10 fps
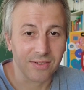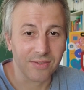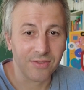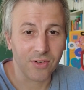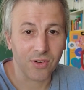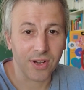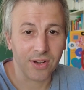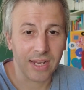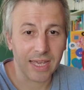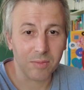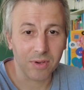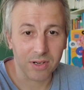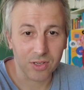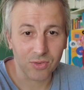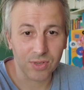foreign
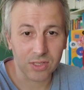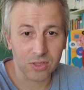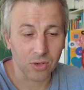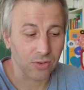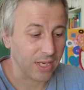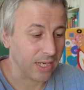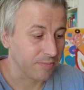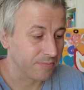labor to Estonia.